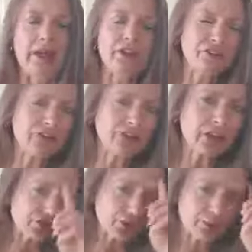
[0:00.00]
This is
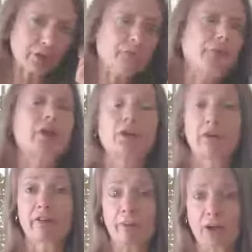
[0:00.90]
actually a problem that a
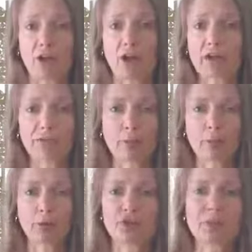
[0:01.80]
lot of my clients
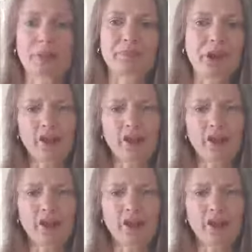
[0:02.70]
report to me.